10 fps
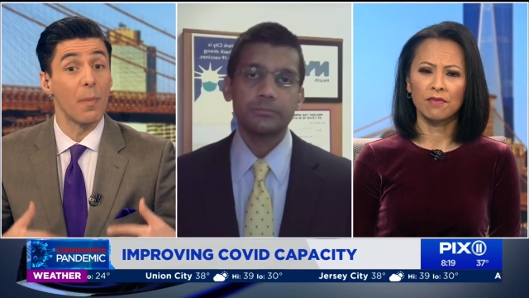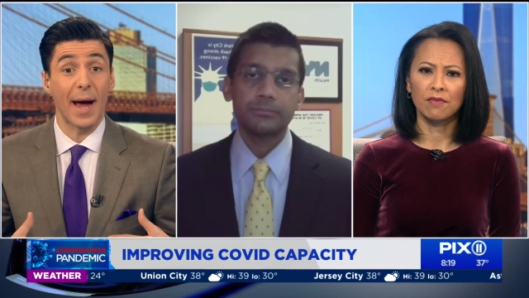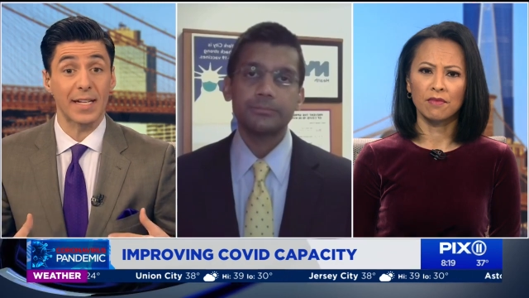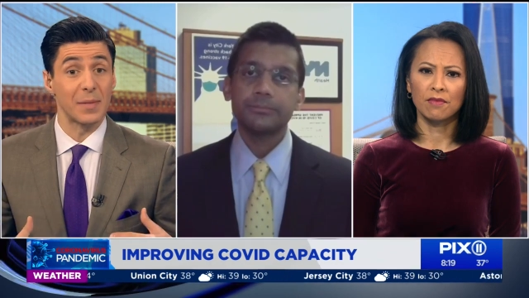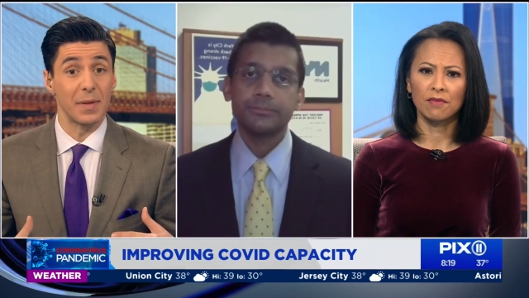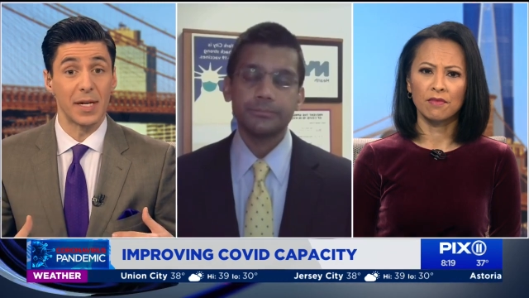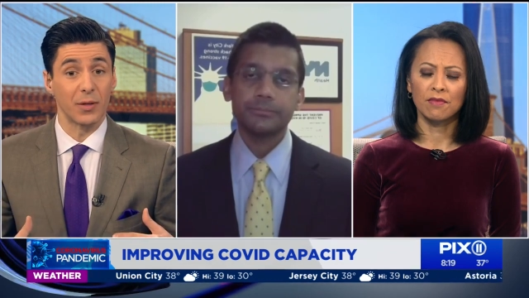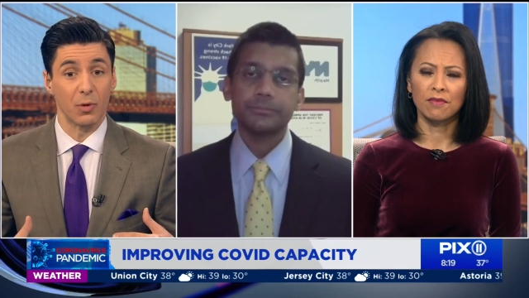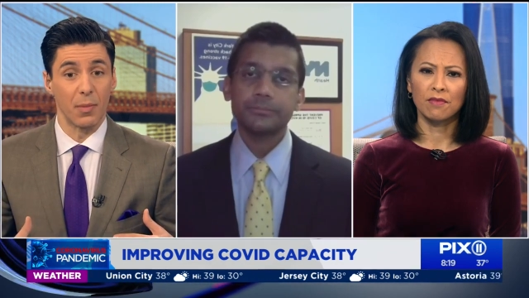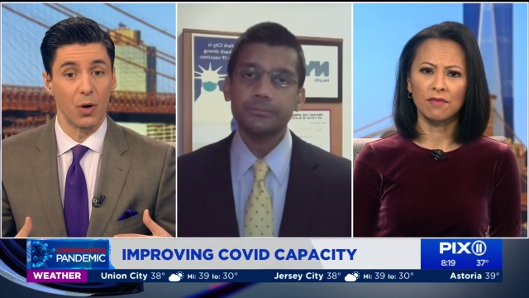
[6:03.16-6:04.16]
Speaker 1: back to being
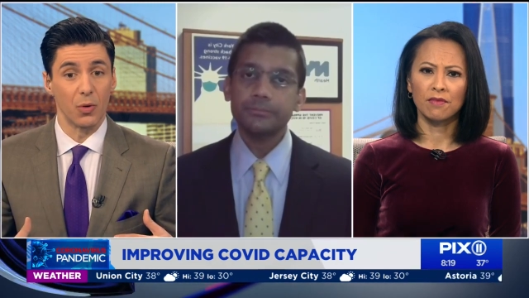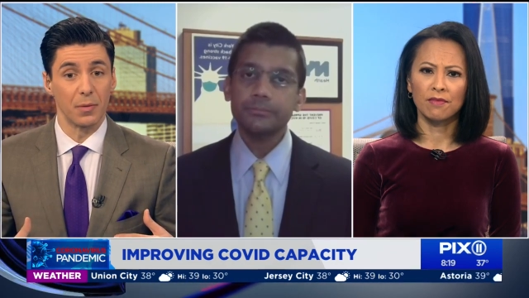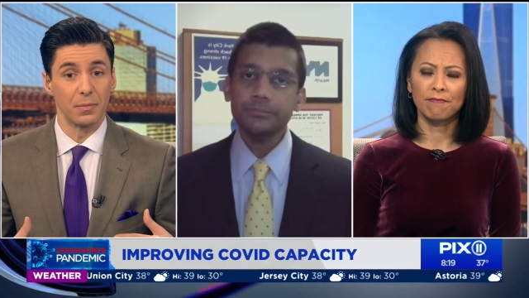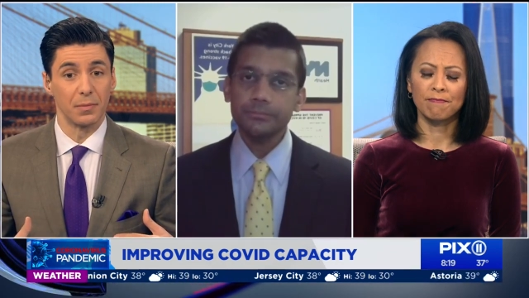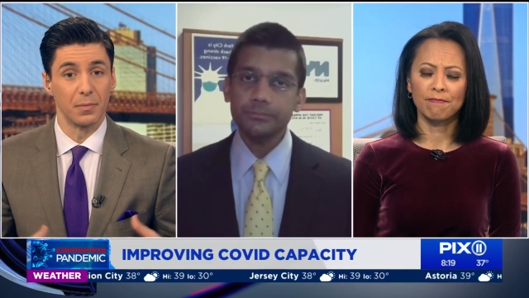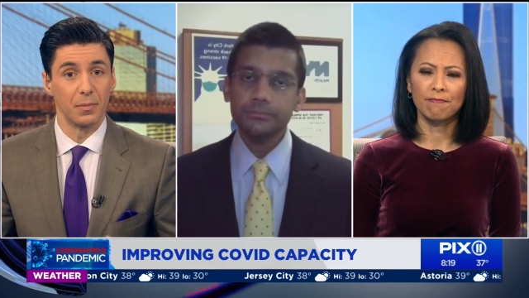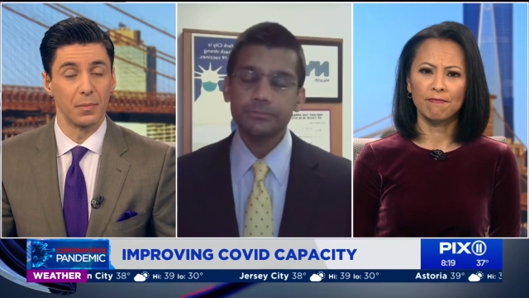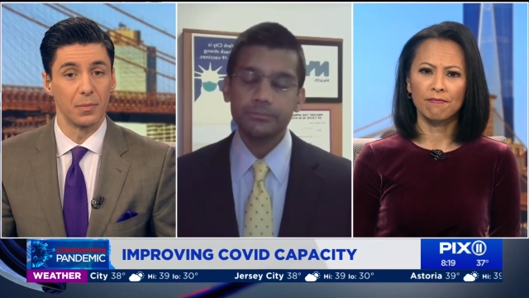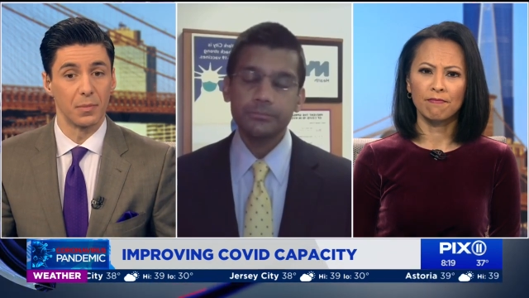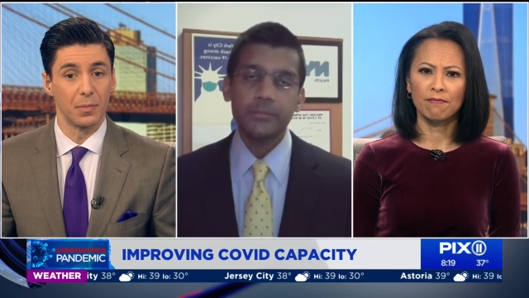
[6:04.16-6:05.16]
remote?
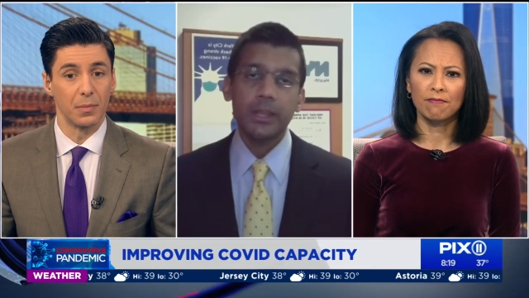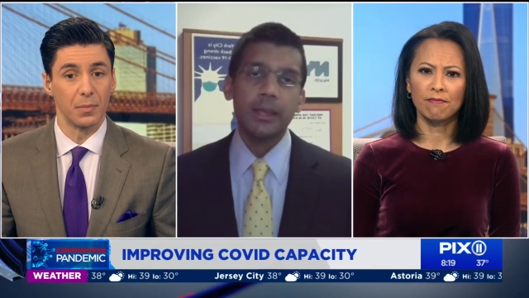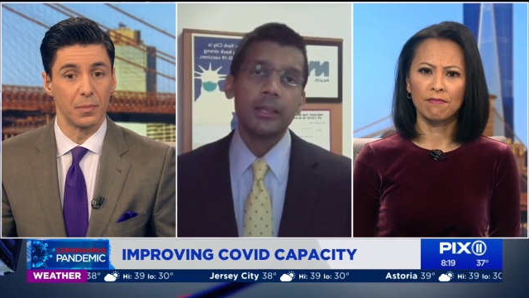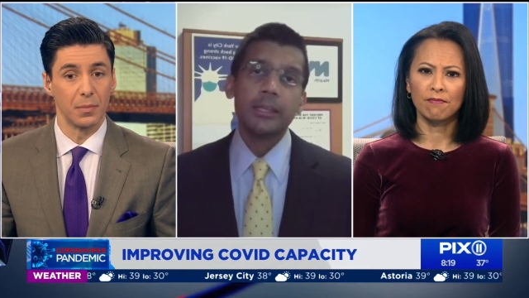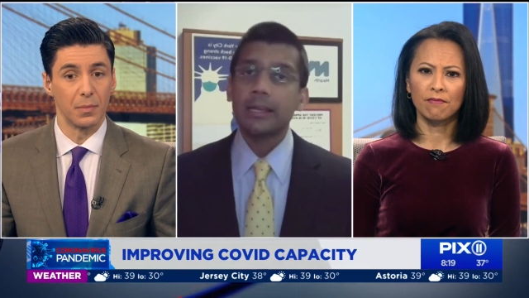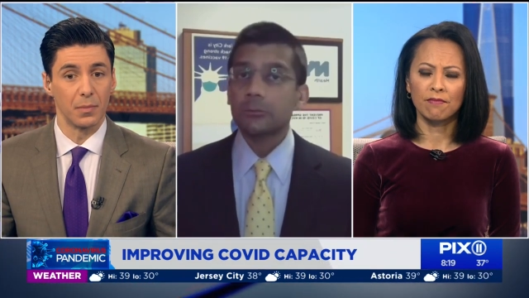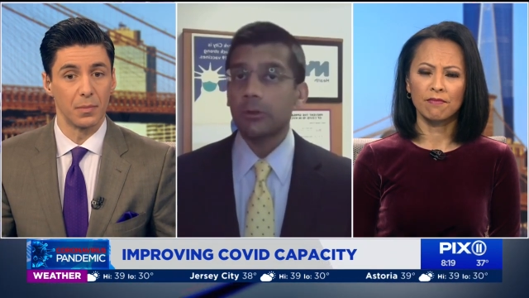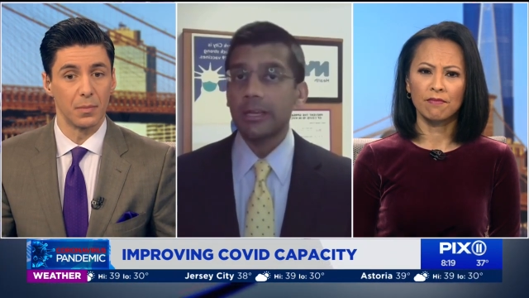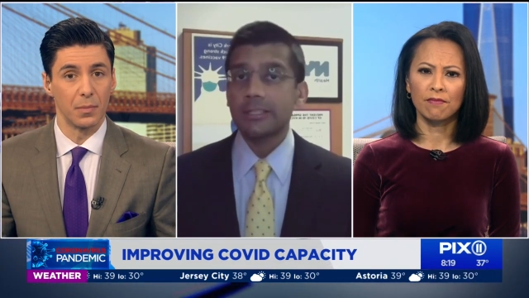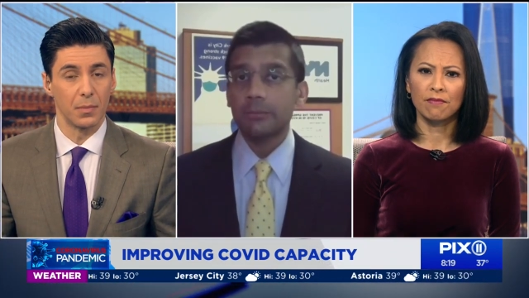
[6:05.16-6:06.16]

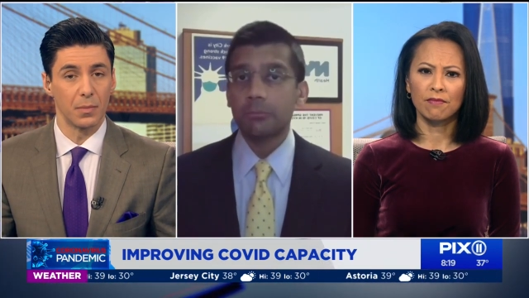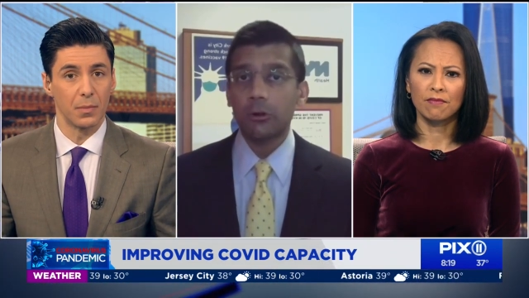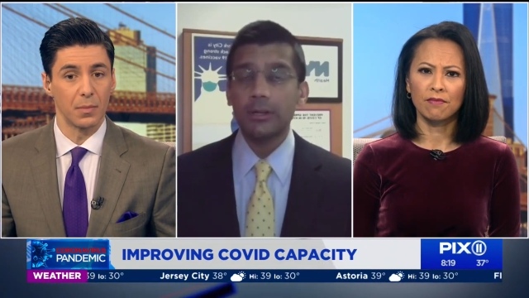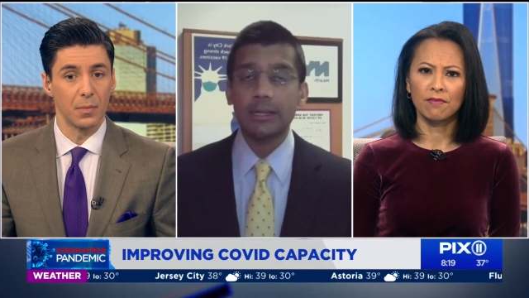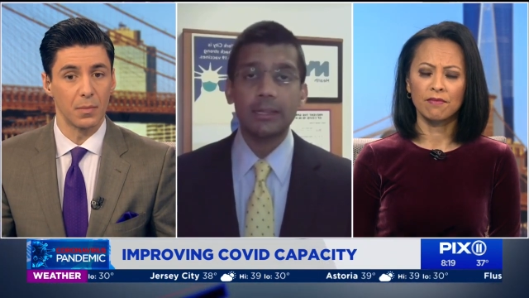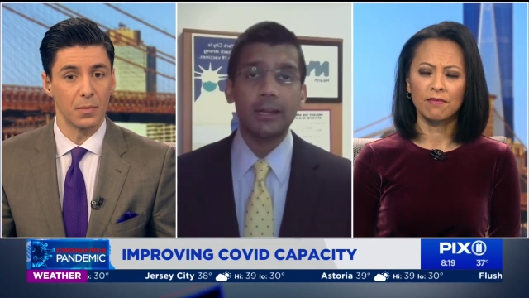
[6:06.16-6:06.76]
Speaker 2: Yes, well, it's important to